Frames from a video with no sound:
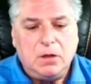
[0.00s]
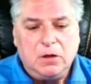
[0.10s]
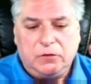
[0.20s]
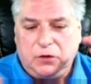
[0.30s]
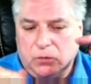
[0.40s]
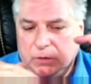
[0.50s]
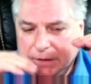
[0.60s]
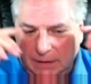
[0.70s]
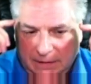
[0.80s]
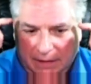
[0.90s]
So
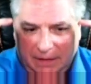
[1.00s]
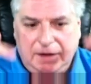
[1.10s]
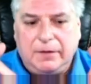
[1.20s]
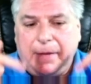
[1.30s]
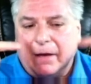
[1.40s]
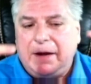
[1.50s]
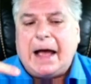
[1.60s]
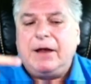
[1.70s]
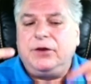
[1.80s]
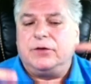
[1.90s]
think about
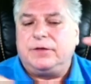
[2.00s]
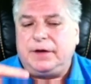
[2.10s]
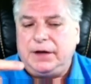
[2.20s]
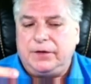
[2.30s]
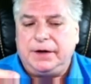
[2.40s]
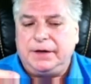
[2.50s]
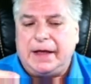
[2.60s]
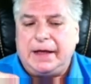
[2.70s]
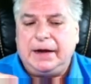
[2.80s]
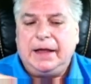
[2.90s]
how you're tiering
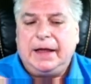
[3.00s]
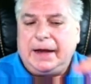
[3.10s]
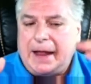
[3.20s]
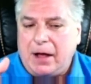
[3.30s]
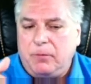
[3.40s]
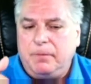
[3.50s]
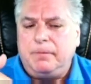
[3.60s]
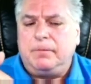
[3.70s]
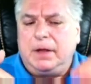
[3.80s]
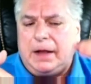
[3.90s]
that and
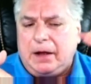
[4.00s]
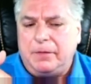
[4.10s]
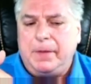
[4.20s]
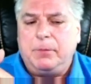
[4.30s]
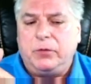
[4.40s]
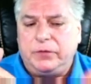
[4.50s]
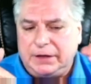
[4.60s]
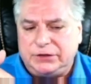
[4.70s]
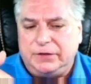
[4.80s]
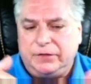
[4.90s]
how the
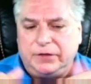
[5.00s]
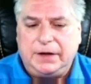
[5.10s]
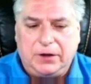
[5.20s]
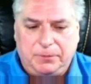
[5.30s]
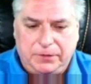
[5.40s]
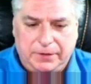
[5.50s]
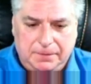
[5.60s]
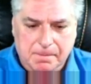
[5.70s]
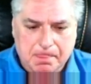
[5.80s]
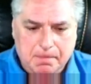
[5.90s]
memoization is going to help you
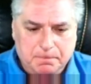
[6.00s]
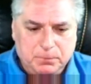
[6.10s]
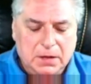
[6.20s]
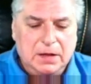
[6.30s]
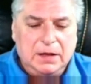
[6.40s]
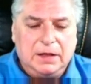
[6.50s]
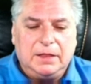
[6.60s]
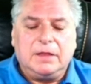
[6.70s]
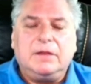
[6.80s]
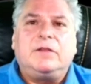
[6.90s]
there.
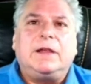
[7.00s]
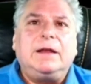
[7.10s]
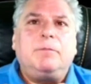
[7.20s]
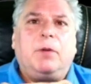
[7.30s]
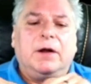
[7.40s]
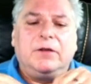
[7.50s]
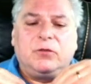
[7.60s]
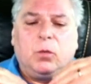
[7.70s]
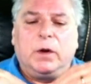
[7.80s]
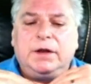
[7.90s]
The second part is,
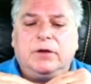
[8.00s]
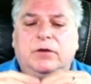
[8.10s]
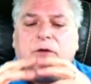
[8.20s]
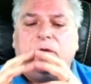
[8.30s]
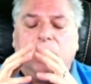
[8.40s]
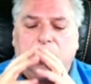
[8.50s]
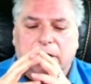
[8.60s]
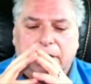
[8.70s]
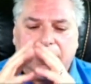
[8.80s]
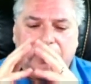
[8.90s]
where do you do the
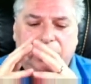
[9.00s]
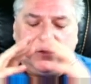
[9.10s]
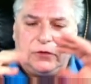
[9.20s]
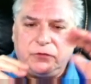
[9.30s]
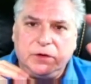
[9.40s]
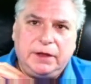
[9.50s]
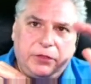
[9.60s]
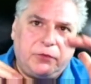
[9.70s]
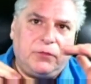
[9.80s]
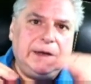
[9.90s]
work? So there's really
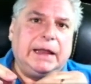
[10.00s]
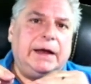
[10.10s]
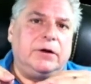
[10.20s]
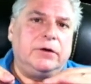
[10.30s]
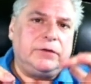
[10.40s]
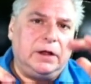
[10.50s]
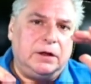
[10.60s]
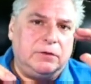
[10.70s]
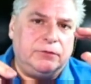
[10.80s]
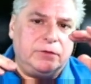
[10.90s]
3 layers
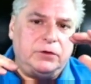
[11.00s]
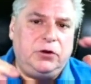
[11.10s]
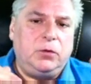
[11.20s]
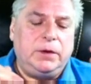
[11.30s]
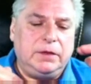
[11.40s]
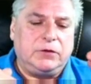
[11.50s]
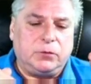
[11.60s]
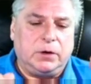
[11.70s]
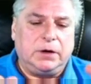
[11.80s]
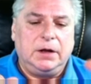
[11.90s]
of doing this work.